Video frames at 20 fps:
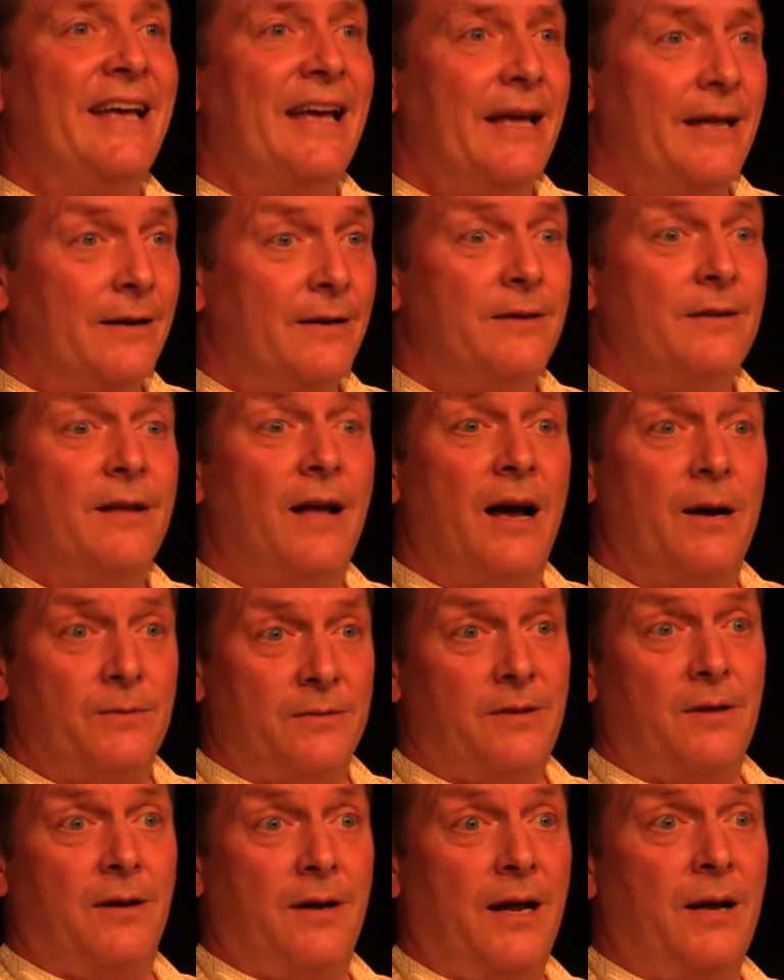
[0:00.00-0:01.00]
And I
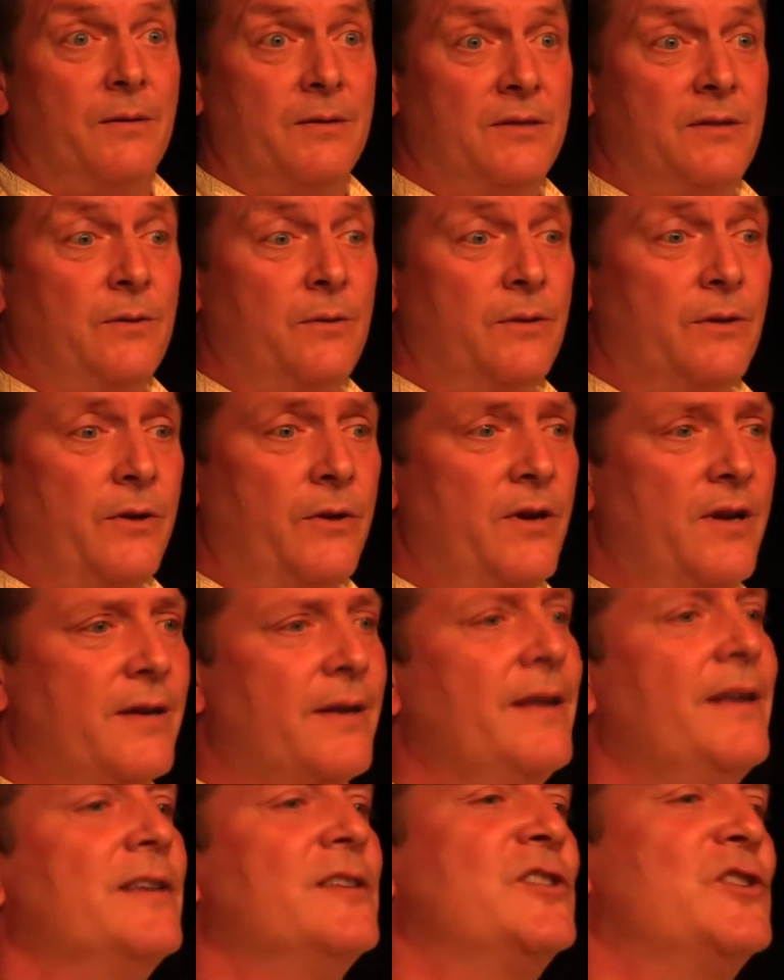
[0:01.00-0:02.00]
thought I was doing
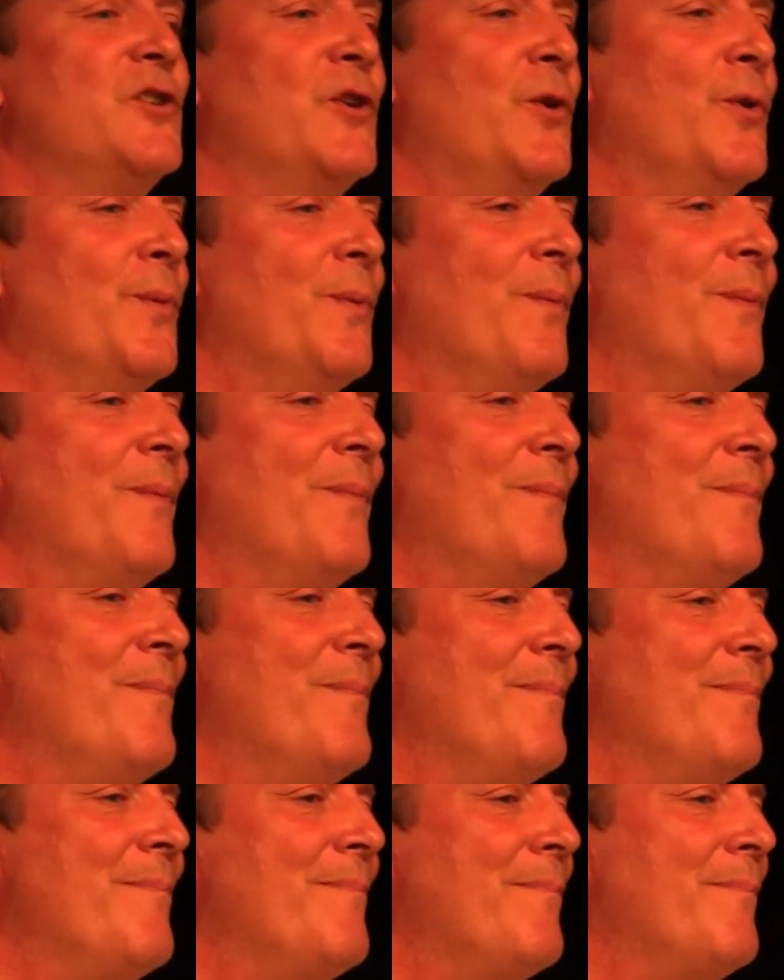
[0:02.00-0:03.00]
good. So,
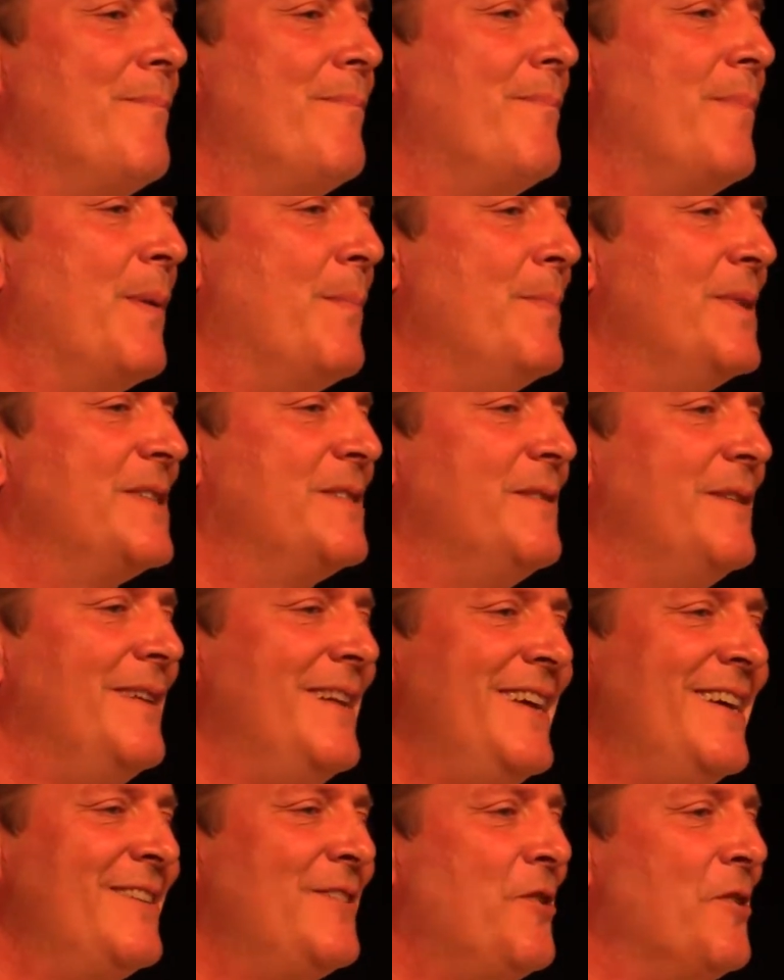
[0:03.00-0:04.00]
but Mr.
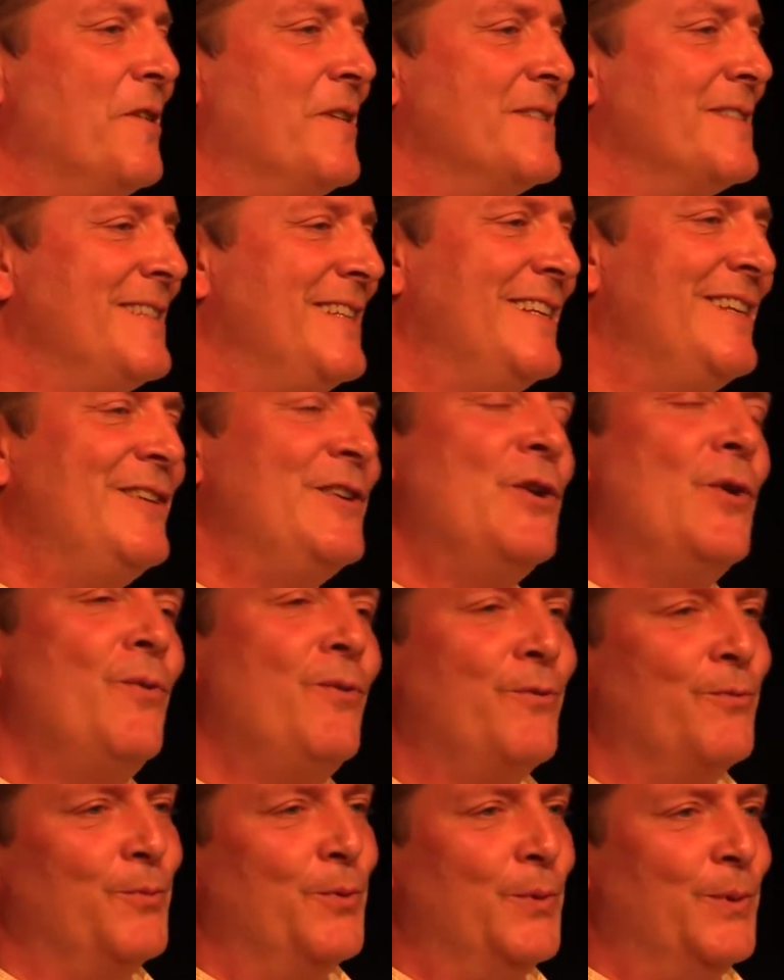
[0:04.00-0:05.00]
Dankos didn't
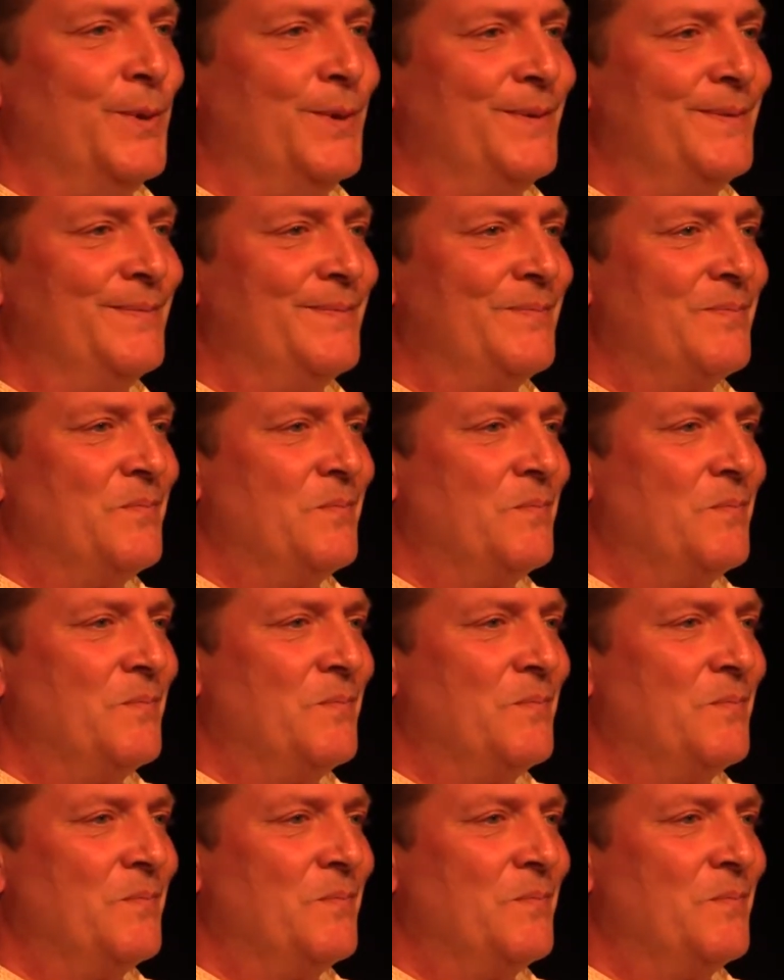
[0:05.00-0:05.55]
know the rule.